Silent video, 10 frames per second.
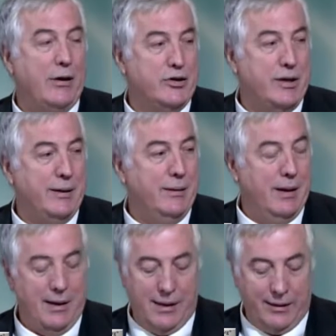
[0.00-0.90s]
energy
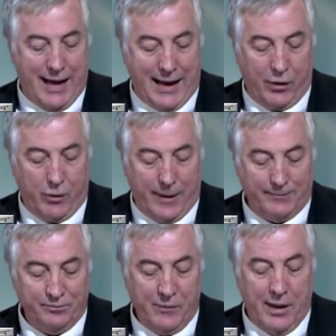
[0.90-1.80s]
uh,
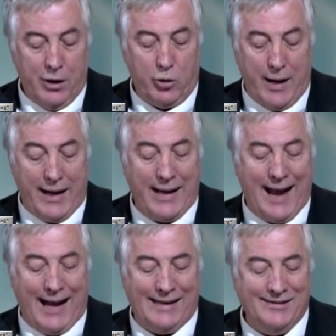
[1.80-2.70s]
category,
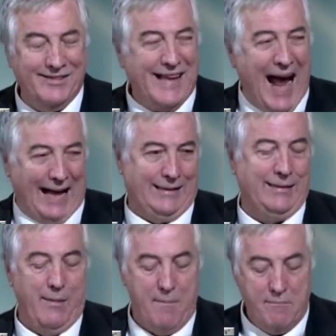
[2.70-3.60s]
creating an
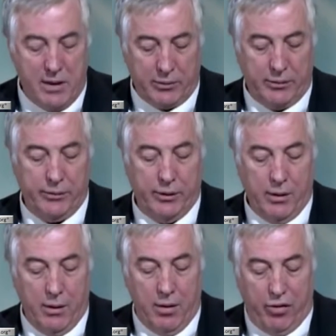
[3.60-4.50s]
exact mirrored
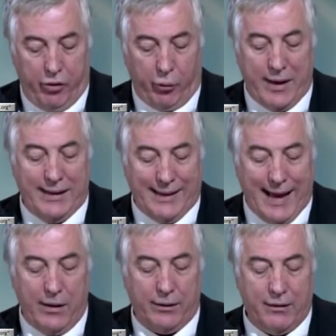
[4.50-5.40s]
three
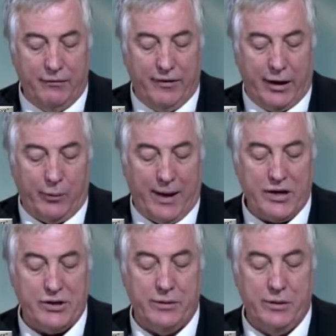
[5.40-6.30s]
layer
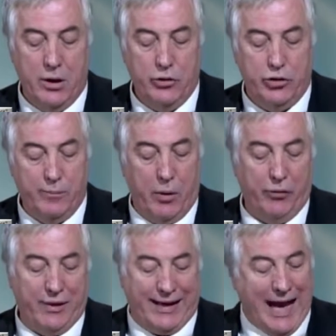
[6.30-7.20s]
configuration to
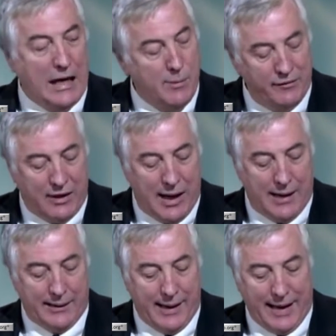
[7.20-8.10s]
both the kingdom of
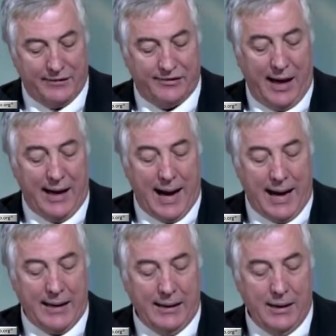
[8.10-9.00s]
God at
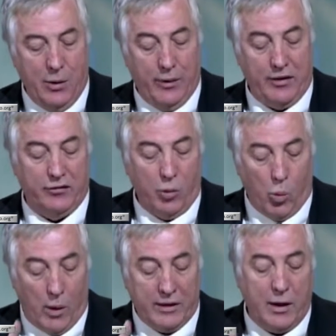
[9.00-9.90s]
Sinai, with its
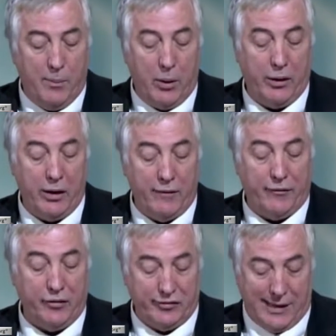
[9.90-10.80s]
one component in
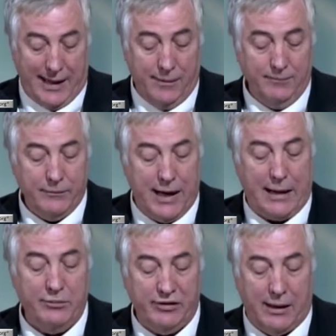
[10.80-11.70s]
the first layer,
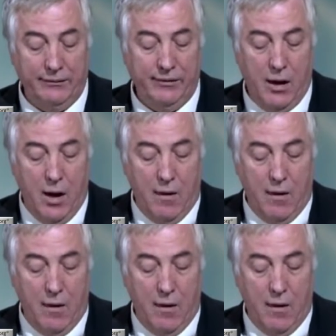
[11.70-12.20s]
God Himself,